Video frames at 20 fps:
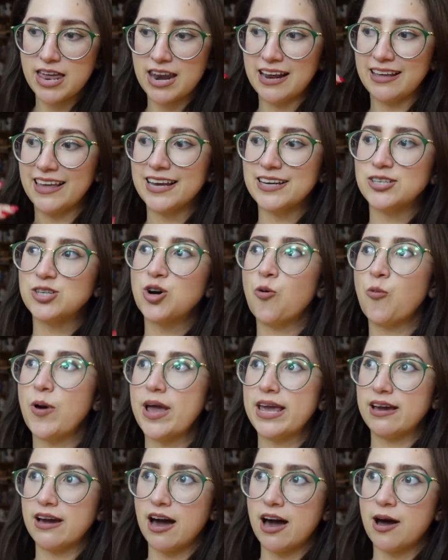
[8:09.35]
and I I like to
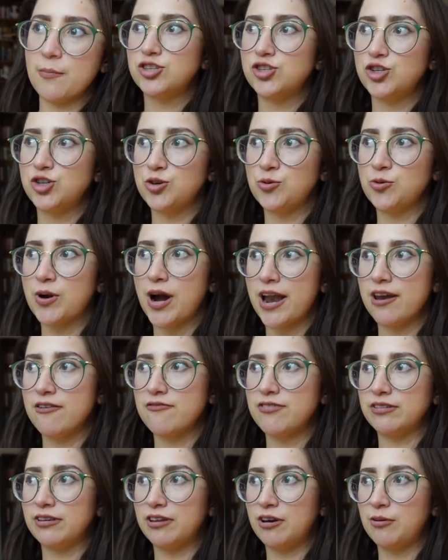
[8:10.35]
wake up to kind
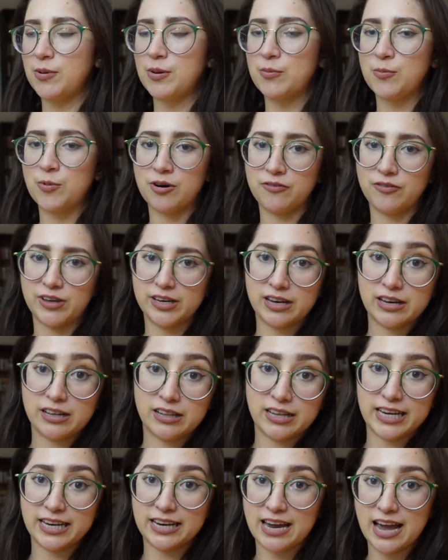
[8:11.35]
of a little bit more of like a
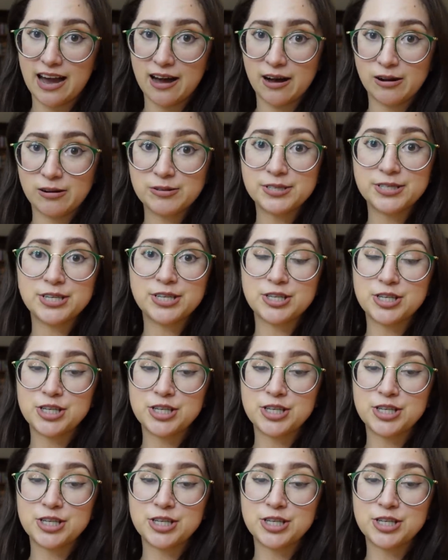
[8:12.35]
clean house.